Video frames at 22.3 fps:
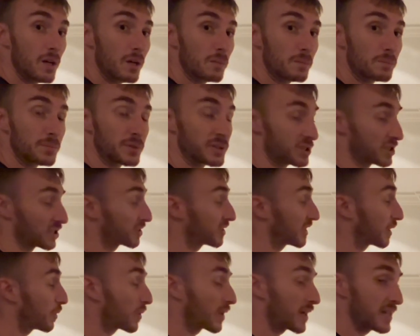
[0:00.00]
but just
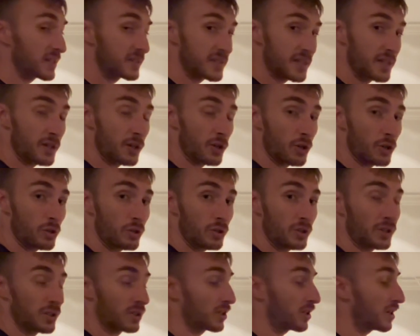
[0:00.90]
like what I said
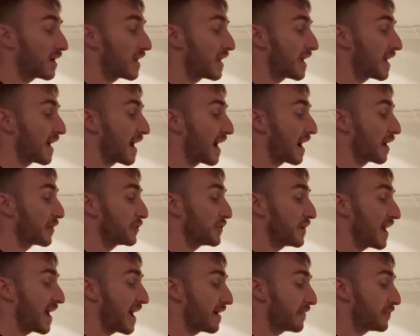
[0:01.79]
earlier, how you
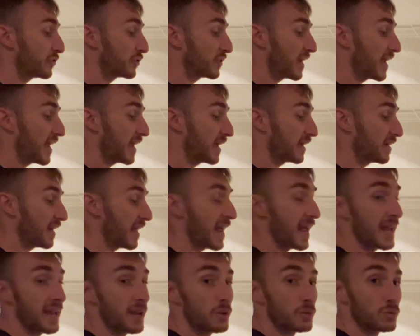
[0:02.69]
have your hand
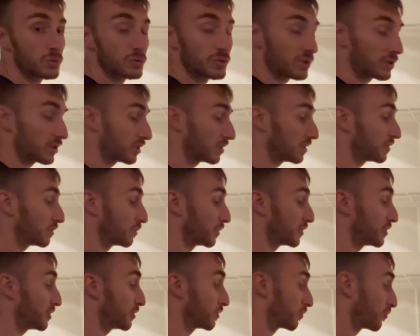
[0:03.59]
angled
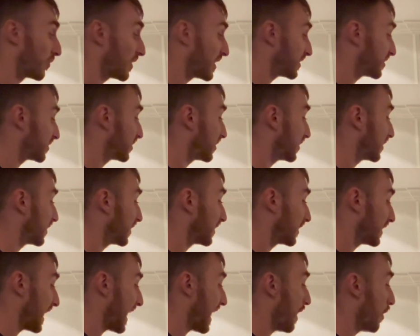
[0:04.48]
with your wrist
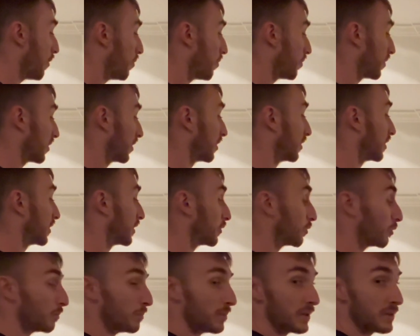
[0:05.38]
outward a
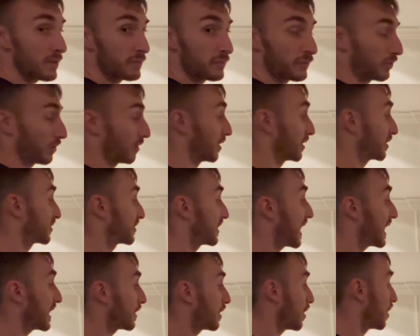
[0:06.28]
little bit for a
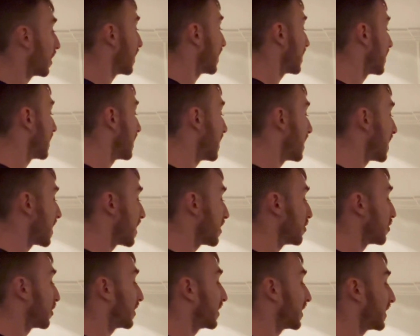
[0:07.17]
side cut,
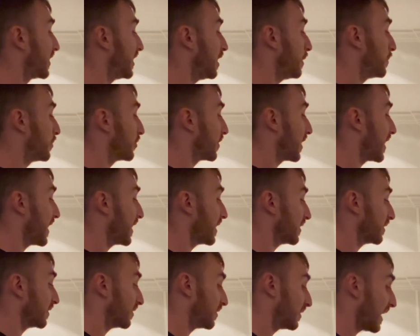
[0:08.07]
you're going to keep your
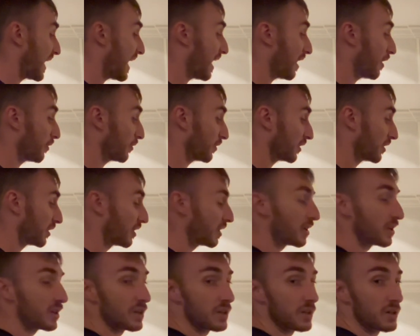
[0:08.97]
hand down.
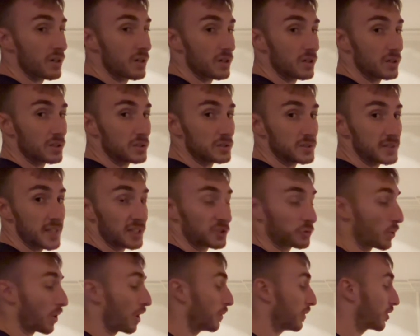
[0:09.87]
That's
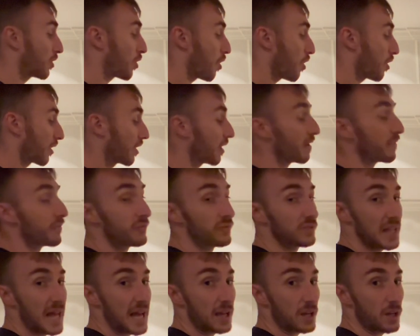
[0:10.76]
why we call it a
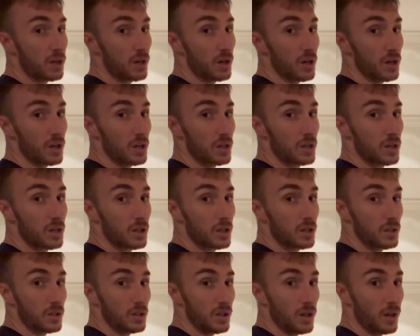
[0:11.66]
flat cut,
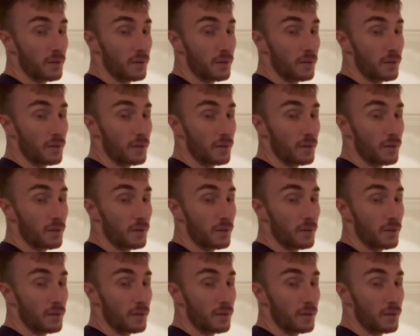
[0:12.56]
a